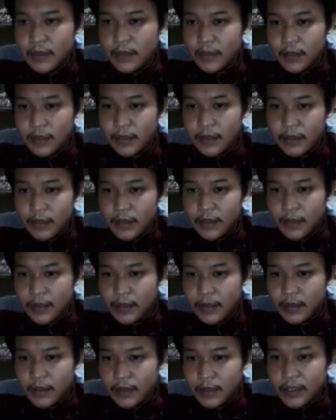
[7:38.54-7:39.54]

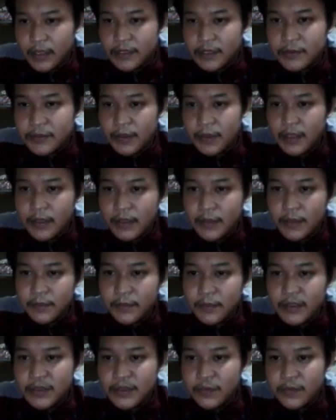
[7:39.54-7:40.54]
And the next one,
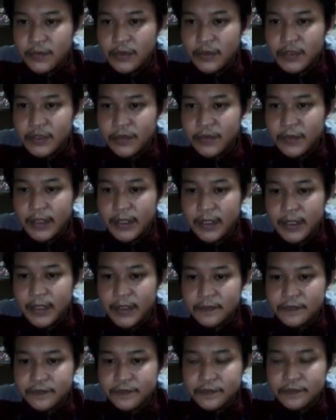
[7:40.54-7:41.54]
presupposed
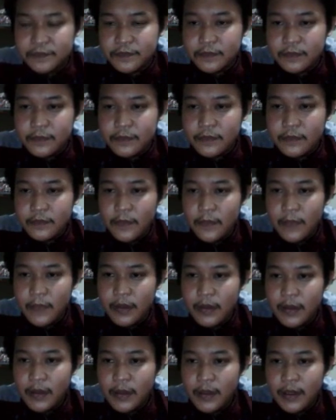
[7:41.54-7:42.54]
meaning.
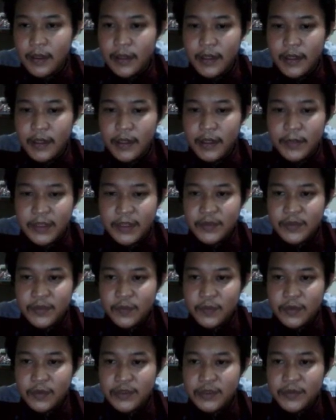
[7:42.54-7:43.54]
In
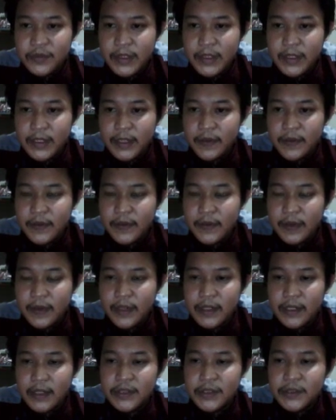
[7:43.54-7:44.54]
presupposed meaning, there
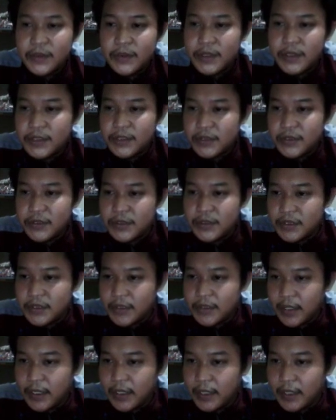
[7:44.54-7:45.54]
are two issues
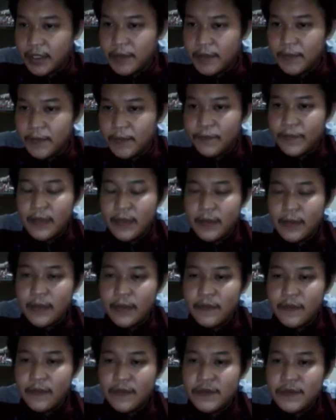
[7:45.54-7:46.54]
again.
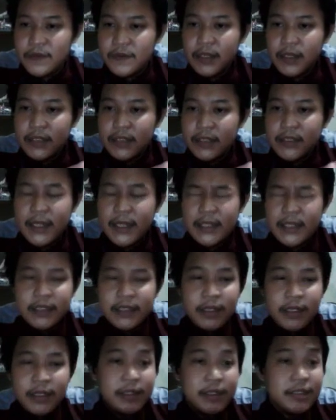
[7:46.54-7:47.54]
The first one is
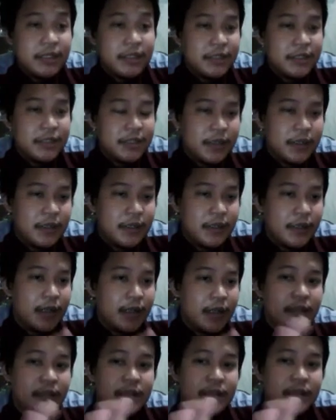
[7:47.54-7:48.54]
selectional restriction.
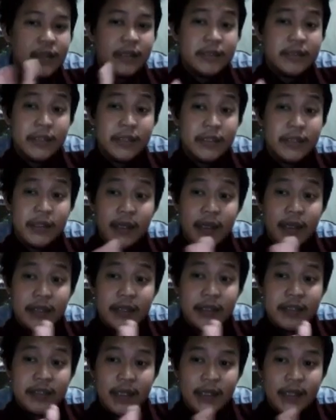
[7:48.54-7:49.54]
Yeah,
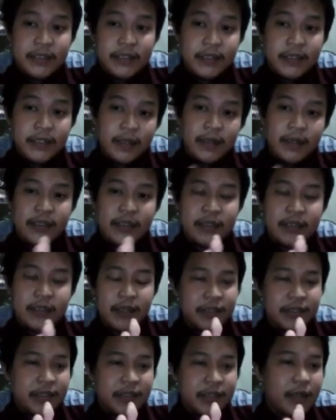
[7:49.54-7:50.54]
selectional
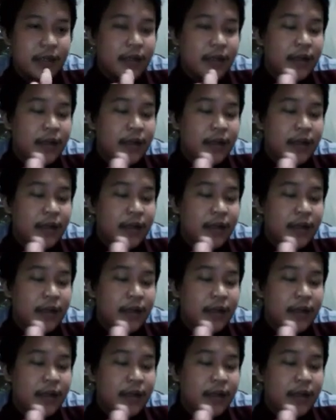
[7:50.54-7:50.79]
restriction